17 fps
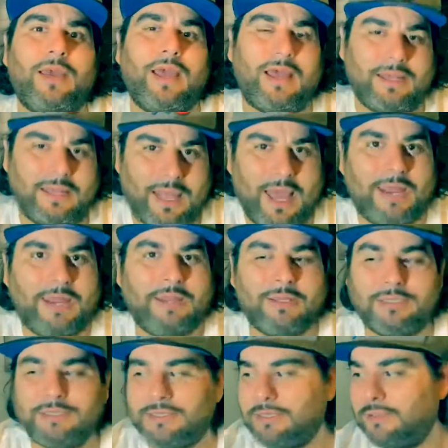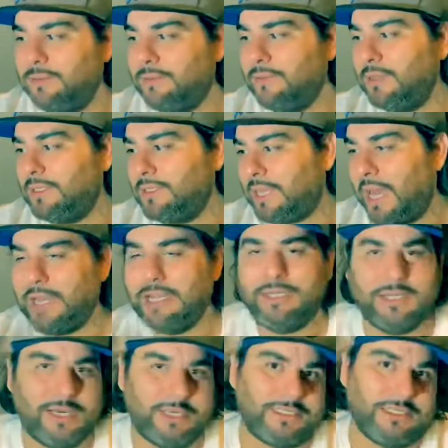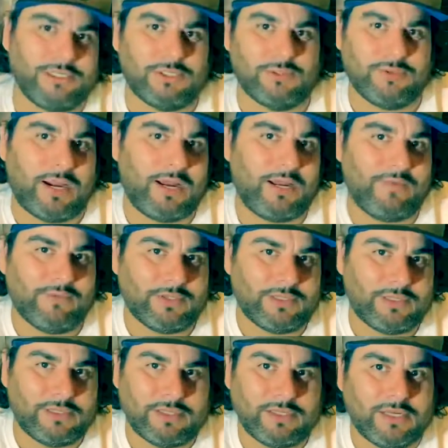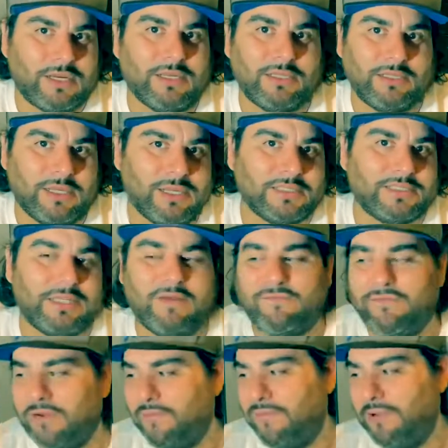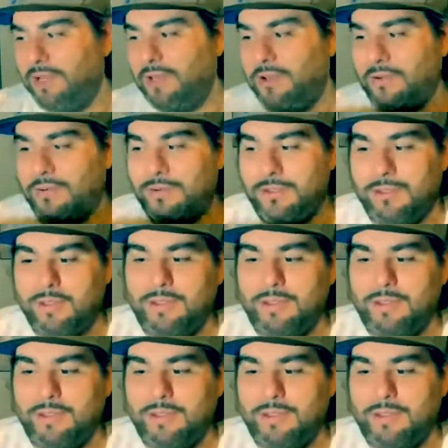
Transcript: And that is, it's kind of dusty too. I ain't even undusted it for the video.